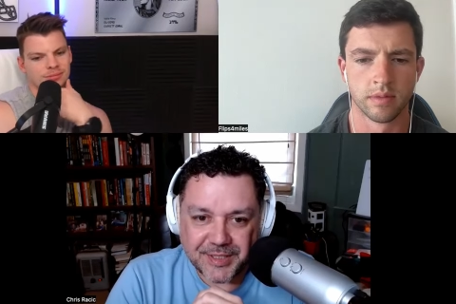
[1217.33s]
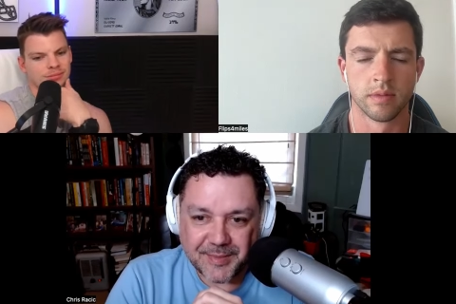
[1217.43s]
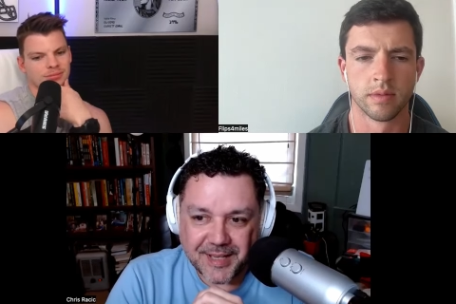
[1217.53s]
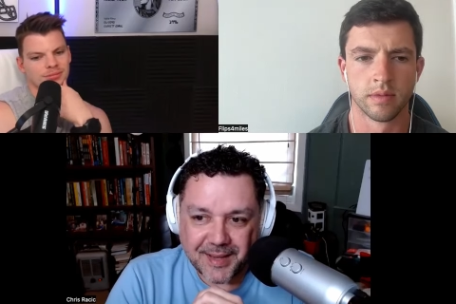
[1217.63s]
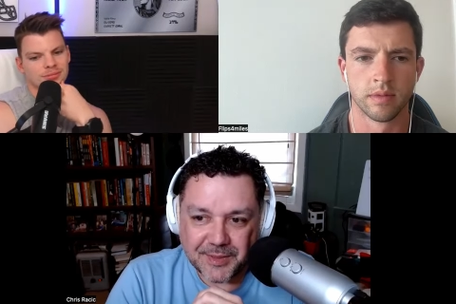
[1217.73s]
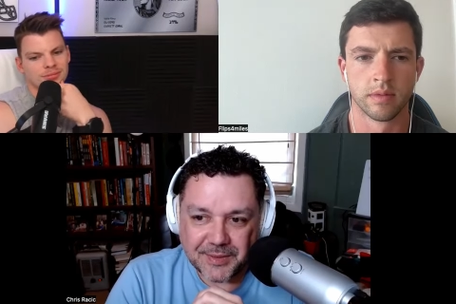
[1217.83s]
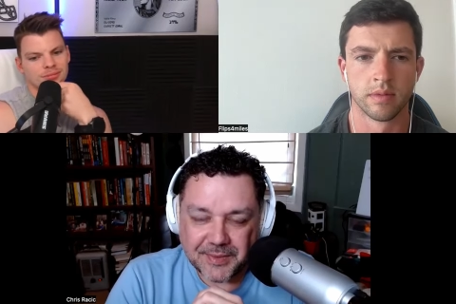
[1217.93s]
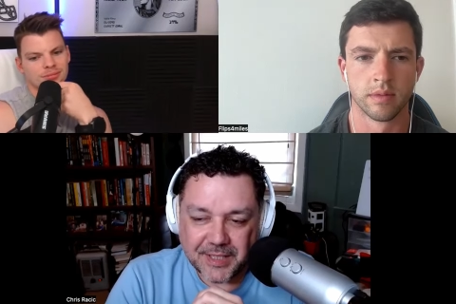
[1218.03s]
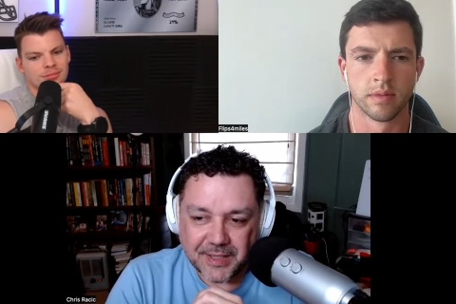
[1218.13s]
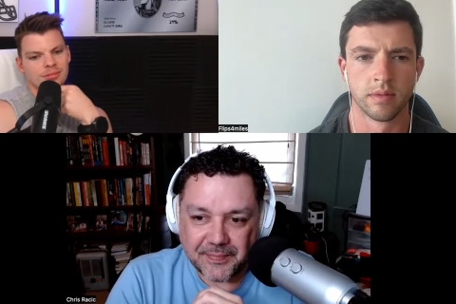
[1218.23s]
Speaker 1: sometimes.
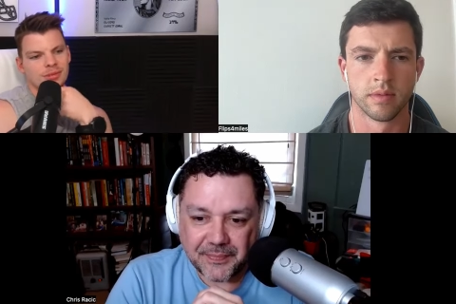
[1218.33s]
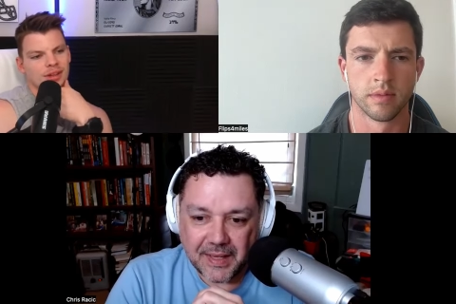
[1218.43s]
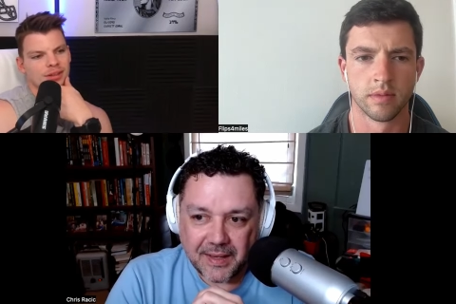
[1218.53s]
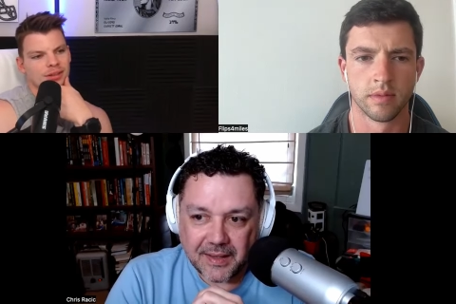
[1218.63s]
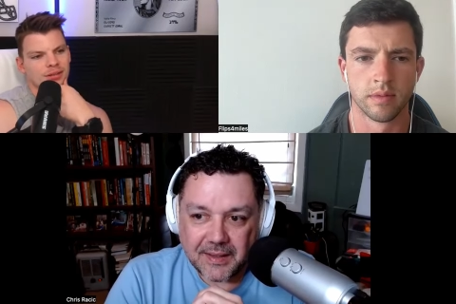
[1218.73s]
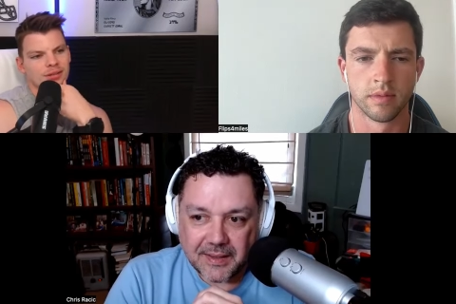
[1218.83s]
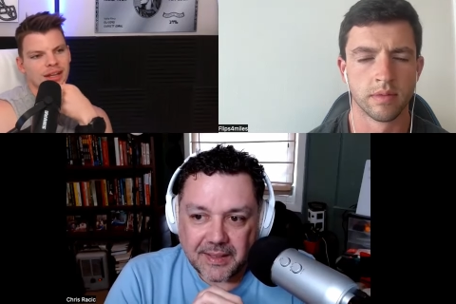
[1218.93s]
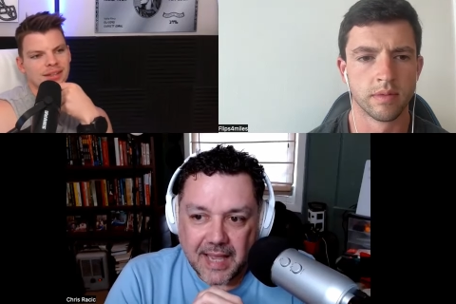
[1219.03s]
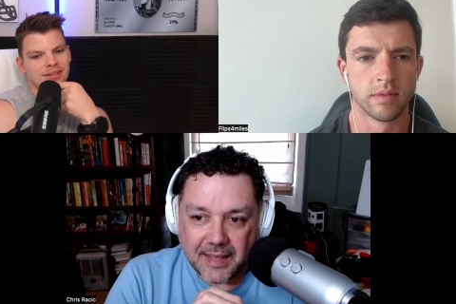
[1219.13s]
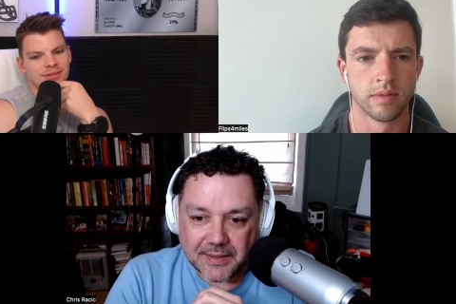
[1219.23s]
So
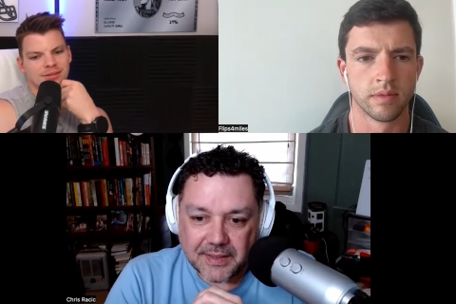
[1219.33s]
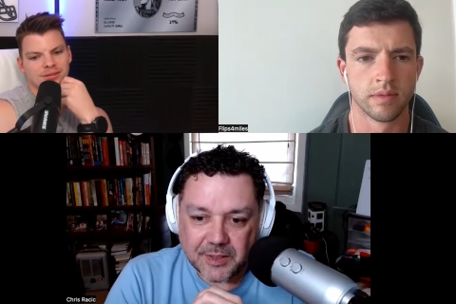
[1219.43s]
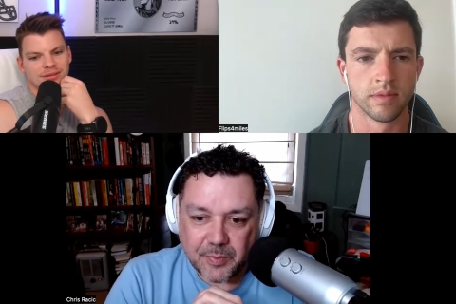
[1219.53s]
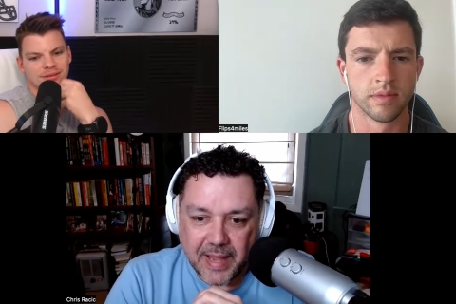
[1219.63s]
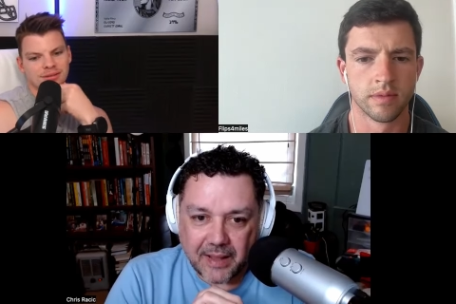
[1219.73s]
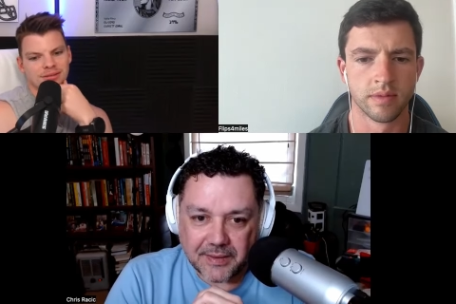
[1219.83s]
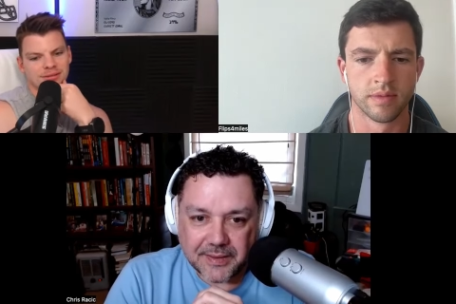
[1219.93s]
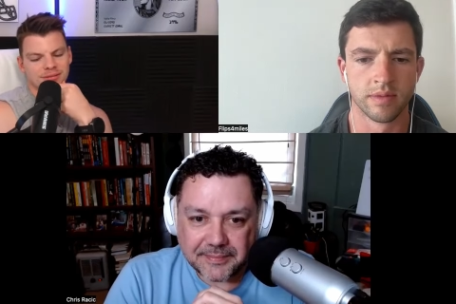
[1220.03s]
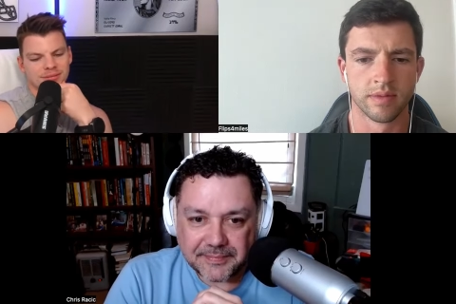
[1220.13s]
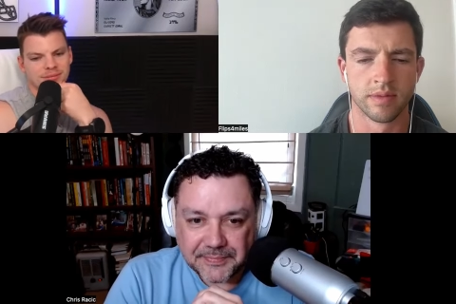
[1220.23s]
it, yeah, there's, there's a
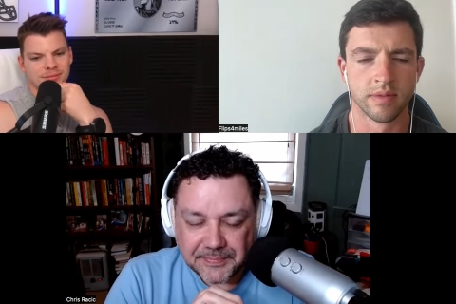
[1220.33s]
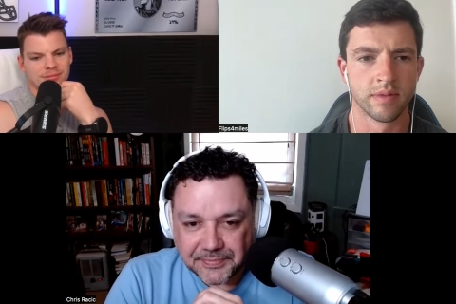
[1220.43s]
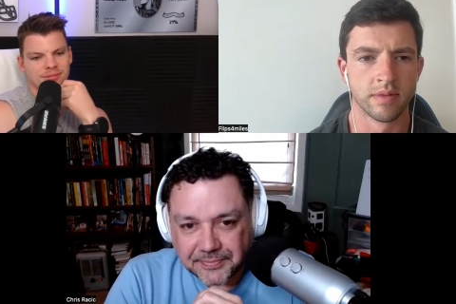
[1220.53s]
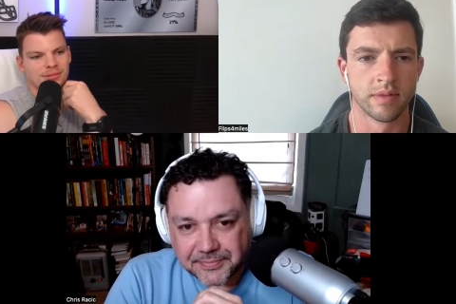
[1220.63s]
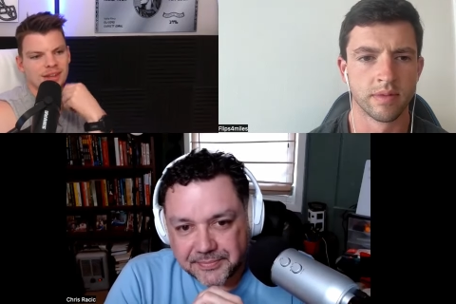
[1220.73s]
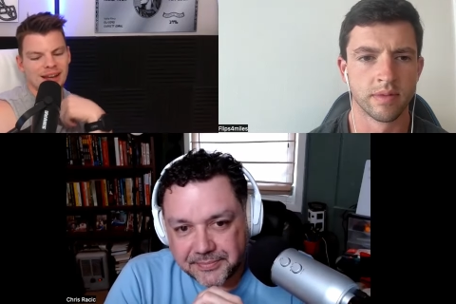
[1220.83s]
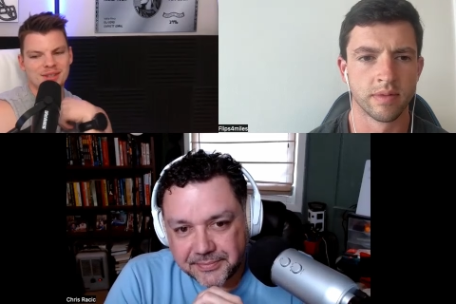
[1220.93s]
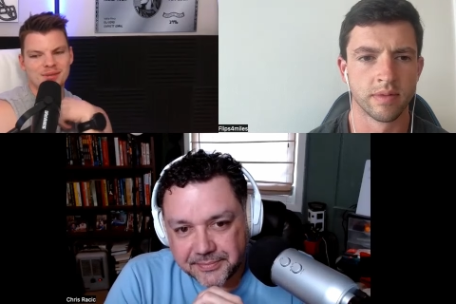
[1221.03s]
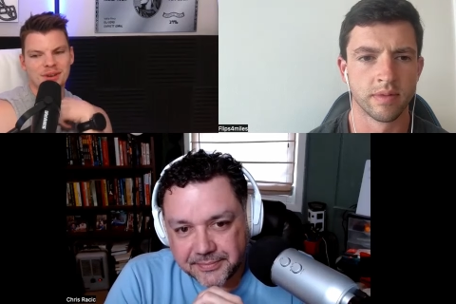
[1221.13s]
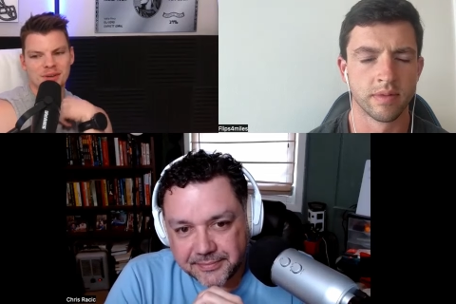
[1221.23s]
balance.
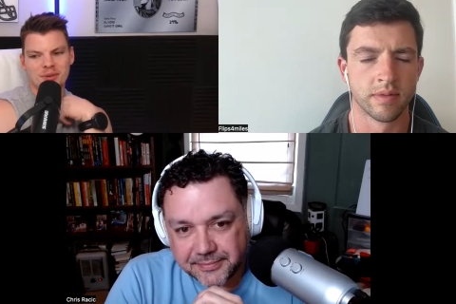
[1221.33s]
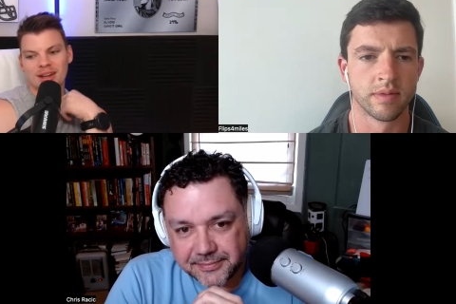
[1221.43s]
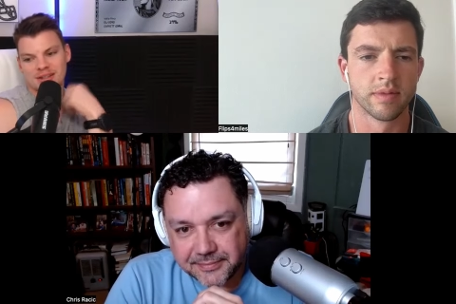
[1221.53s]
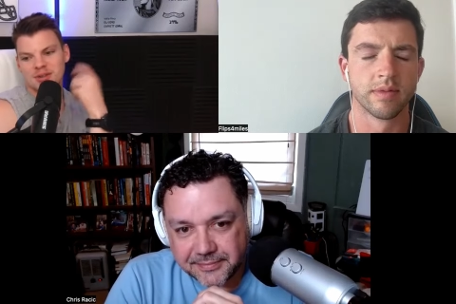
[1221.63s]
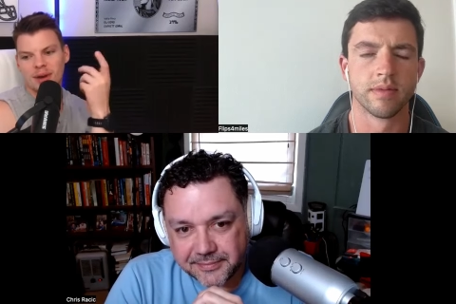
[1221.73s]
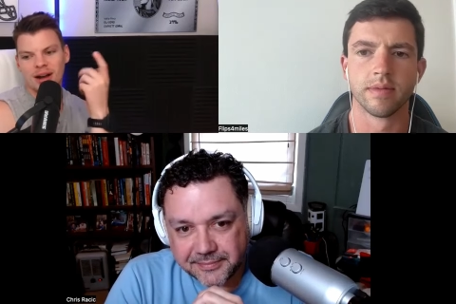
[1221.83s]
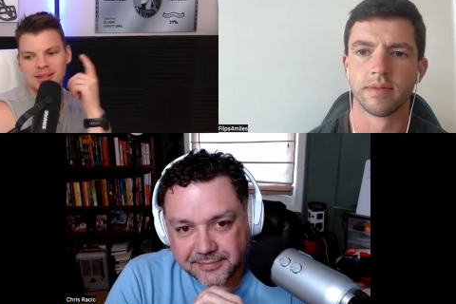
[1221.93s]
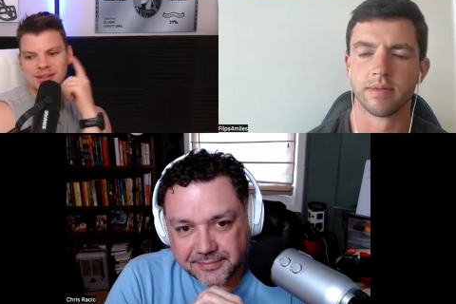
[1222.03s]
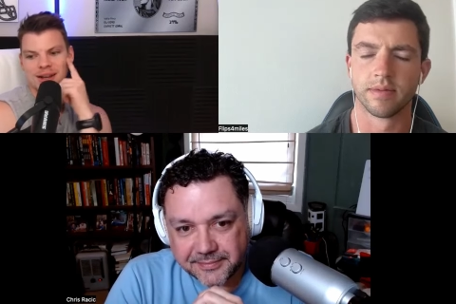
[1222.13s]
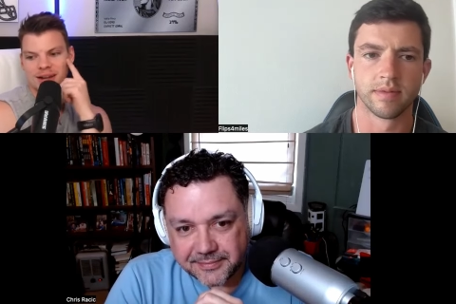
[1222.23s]
Speaker 2: It's funny. We, uh, so Miles
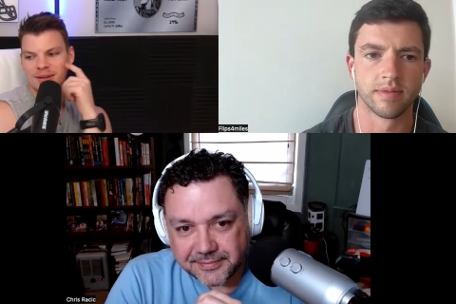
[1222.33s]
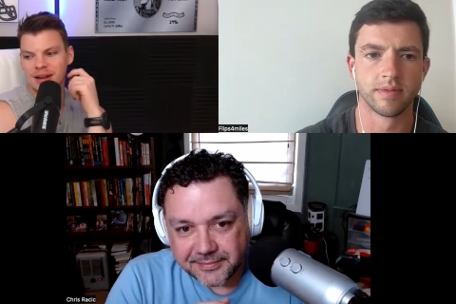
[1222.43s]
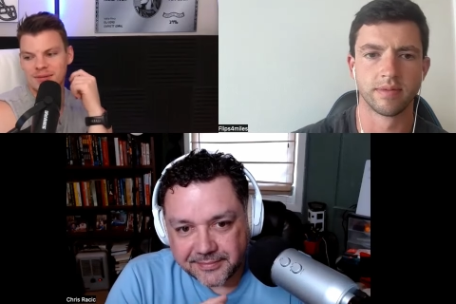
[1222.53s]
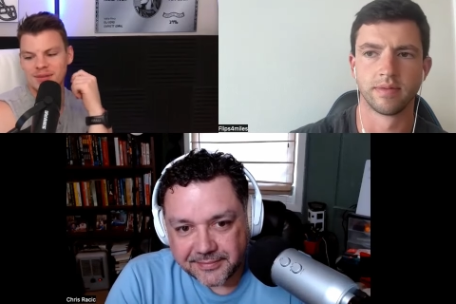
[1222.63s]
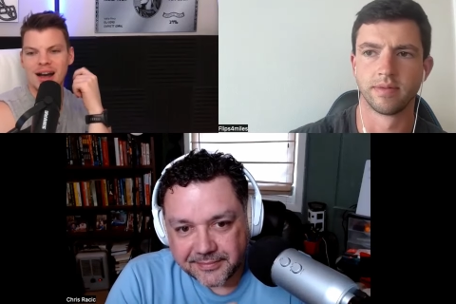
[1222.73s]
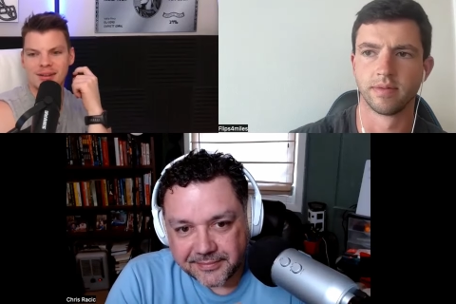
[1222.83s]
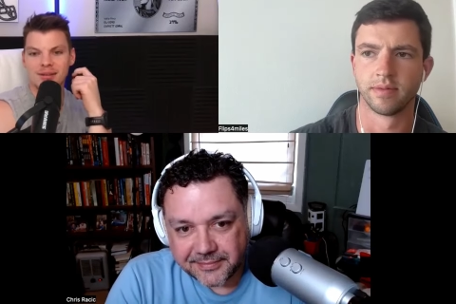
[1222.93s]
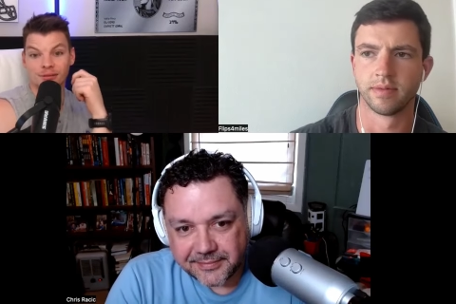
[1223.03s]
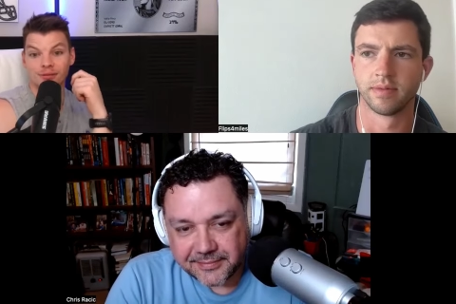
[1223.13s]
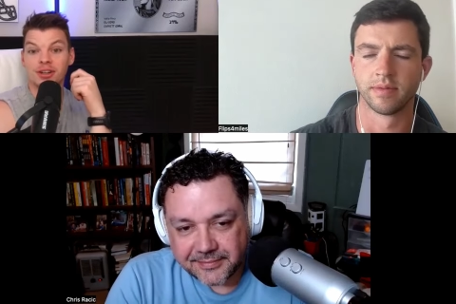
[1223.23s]
and I have, have gotten
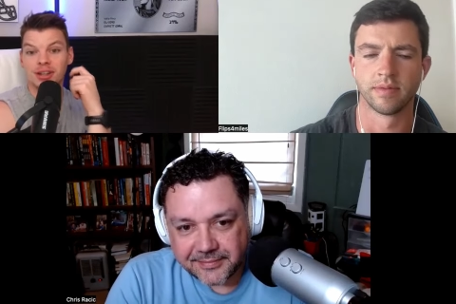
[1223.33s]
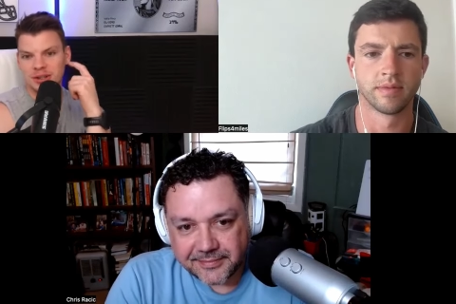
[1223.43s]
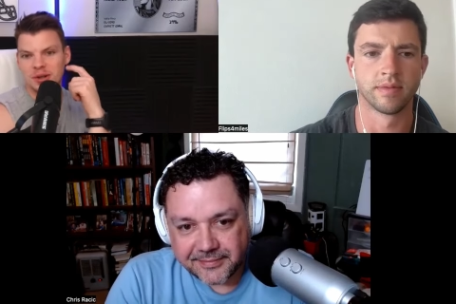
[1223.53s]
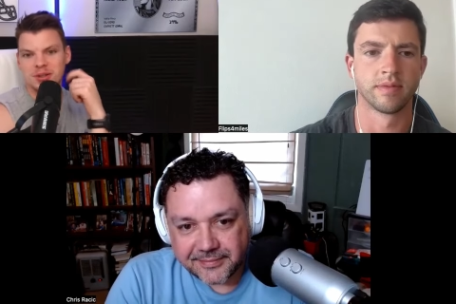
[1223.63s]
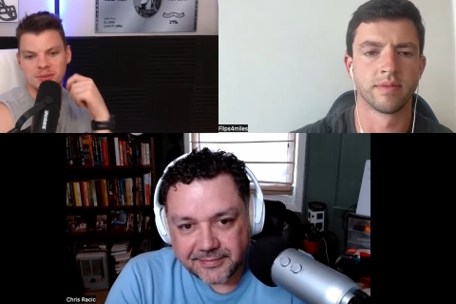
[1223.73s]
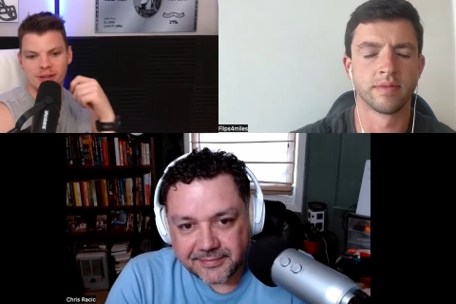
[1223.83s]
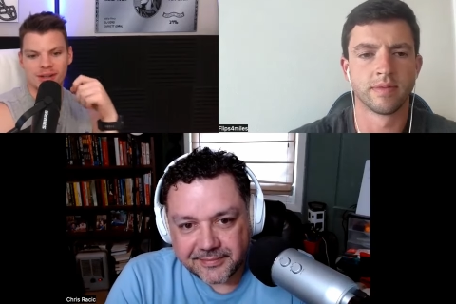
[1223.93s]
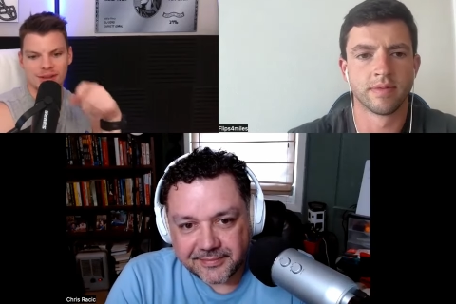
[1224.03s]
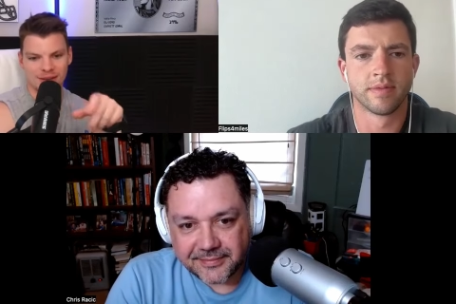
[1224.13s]
really close with,